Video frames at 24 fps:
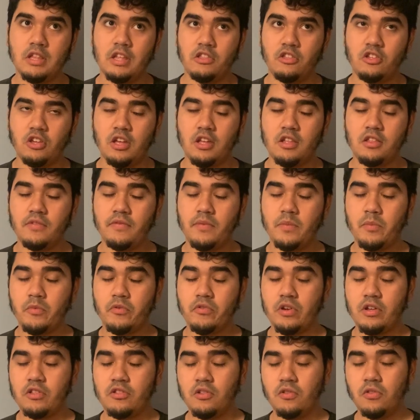change of
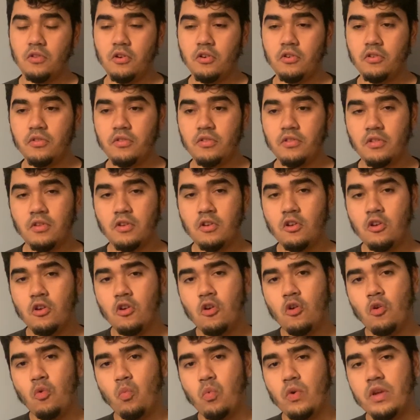immigration laws,
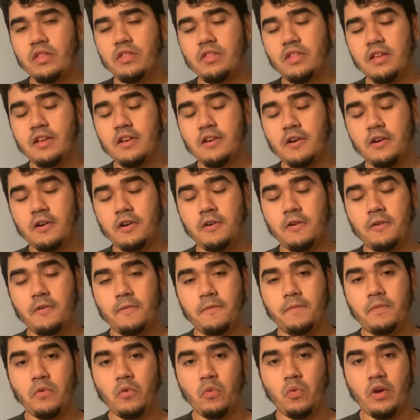we think
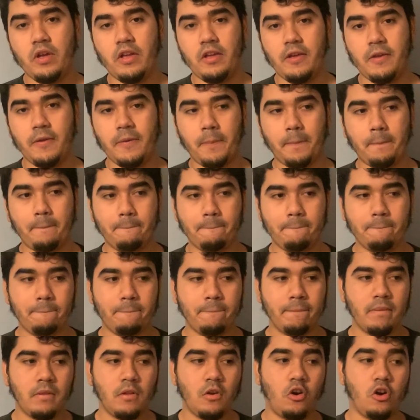of the way
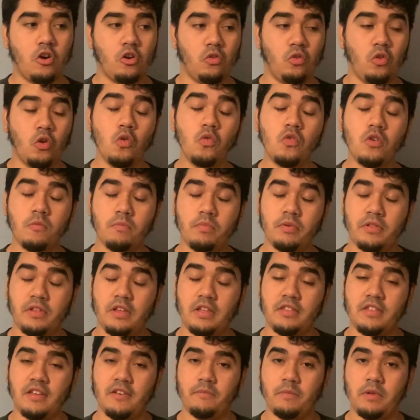our local
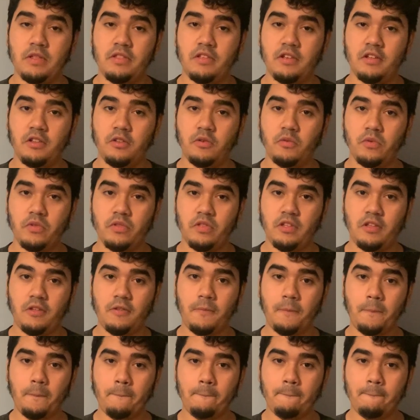police have been dealing with
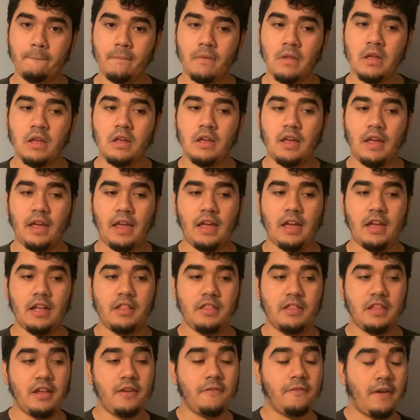it.
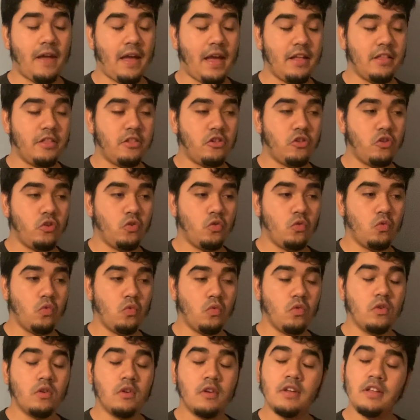And they've had
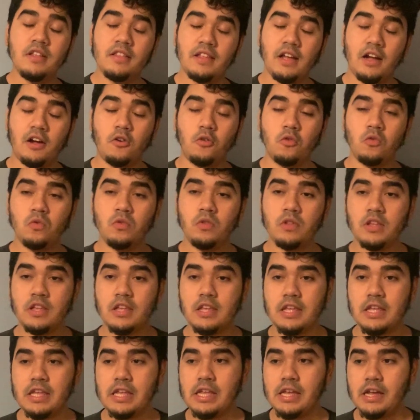to not
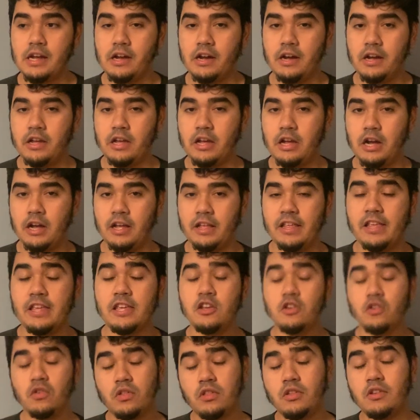only
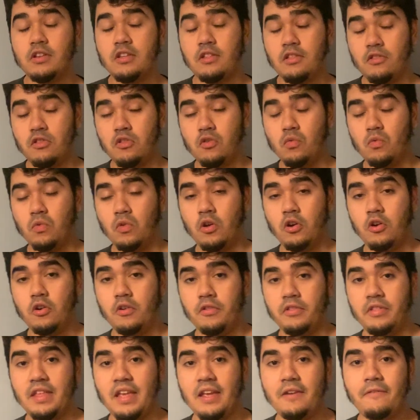adhere to these new
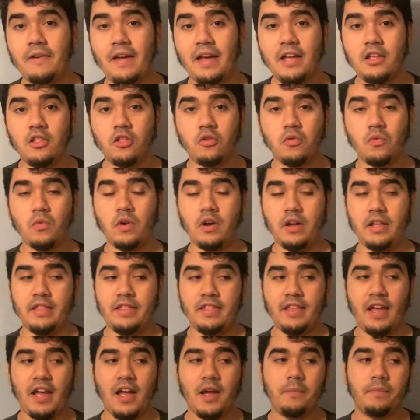laws, they've had to
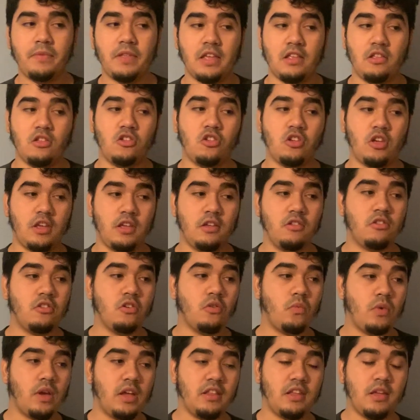adapt and change the
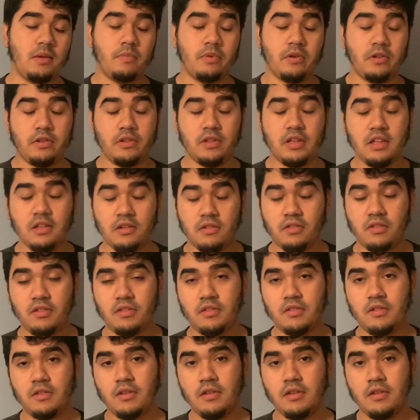way they police.